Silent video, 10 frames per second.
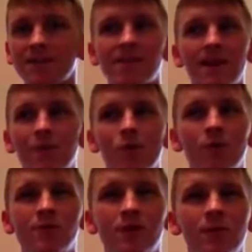They kept
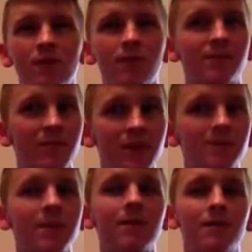calling Tom Phillips
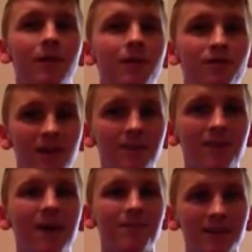Philip,
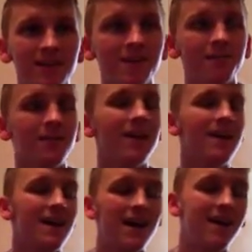I believe.
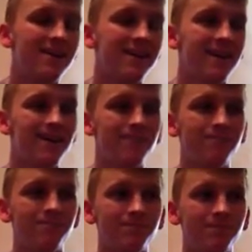And
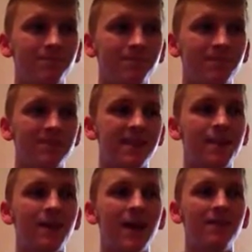the
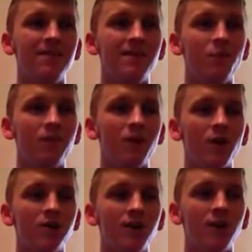segment ended with
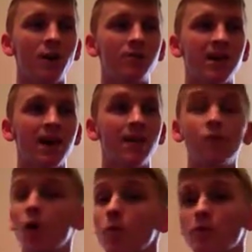Jericho
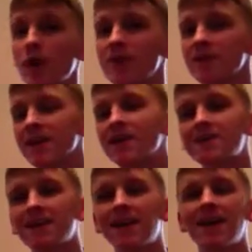telling Roman Reigns that he's
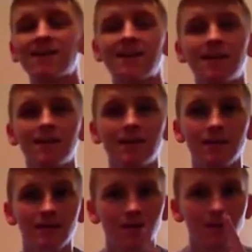going to get
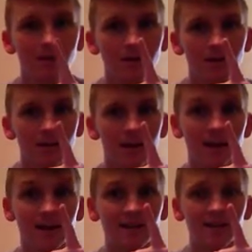
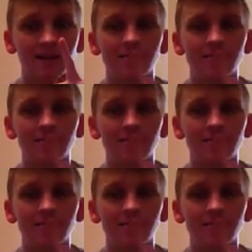8.